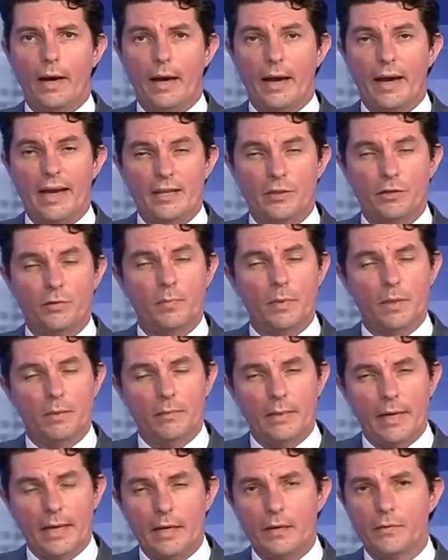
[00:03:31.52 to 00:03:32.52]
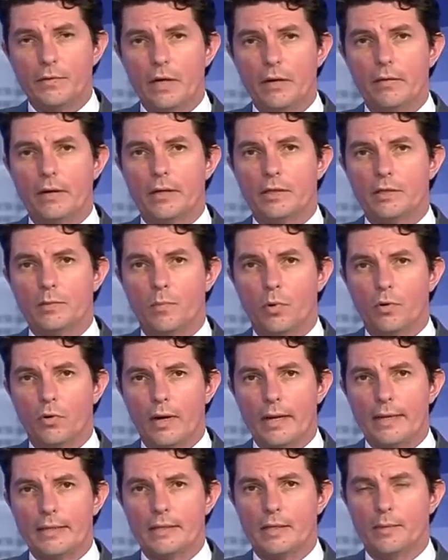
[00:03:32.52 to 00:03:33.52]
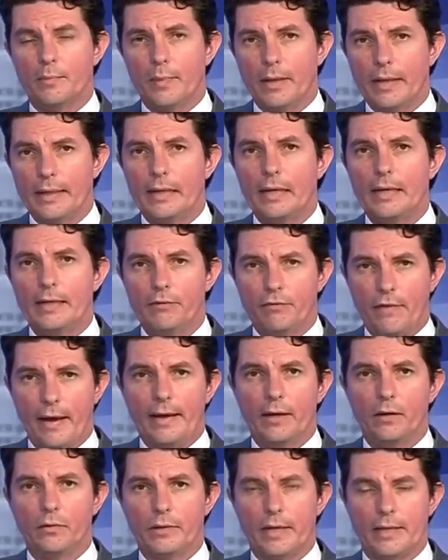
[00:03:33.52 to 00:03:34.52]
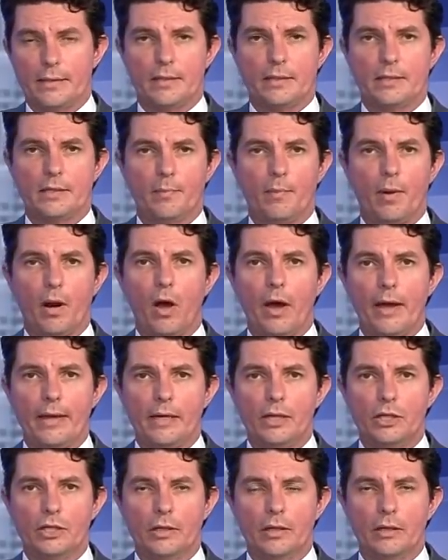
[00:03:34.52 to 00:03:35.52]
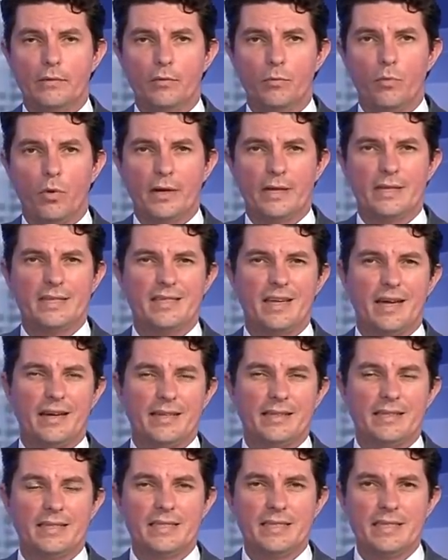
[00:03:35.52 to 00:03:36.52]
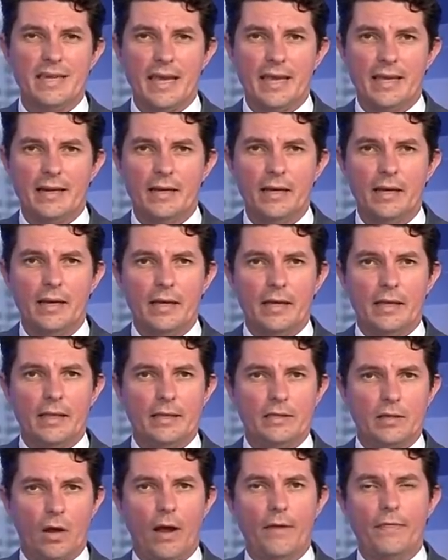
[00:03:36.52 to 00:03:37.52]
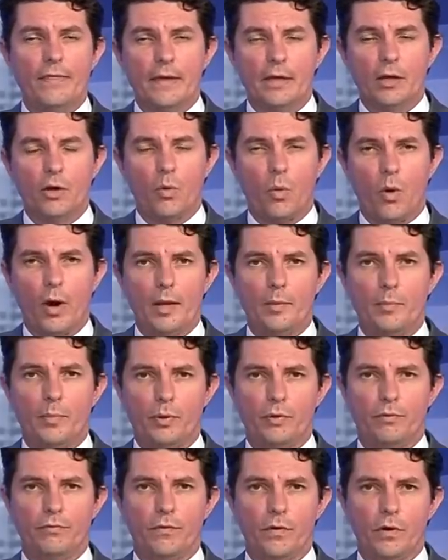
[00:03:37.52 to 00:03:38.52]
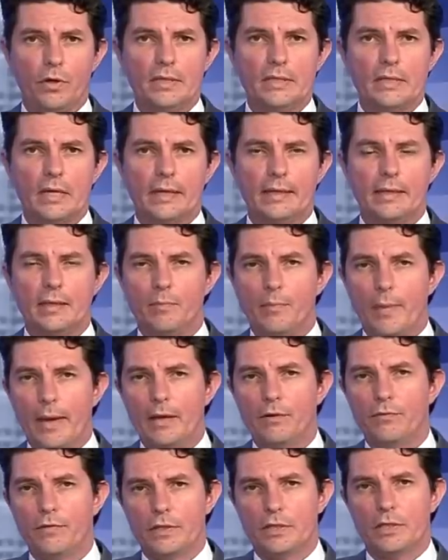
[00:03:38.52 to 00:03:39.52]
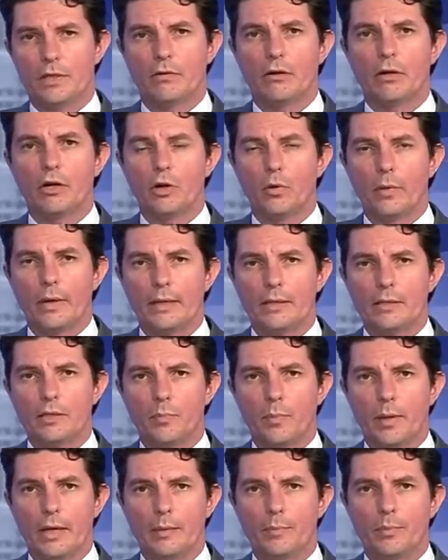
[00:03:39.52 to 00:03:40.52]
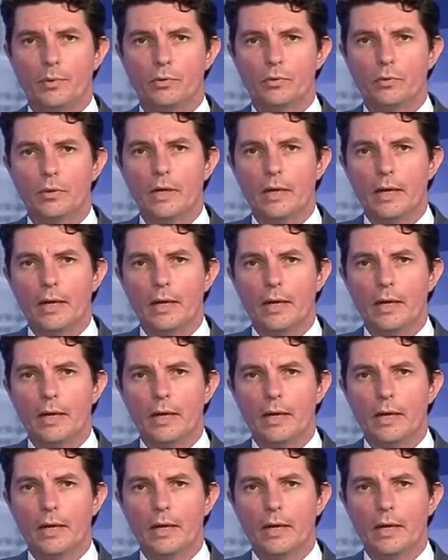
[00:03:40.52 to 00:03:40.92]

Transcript: it's negative gearing has more or less completely failed as a supply initiative, and what it's done instead is, I think quite perversely, the benefits are accruing to people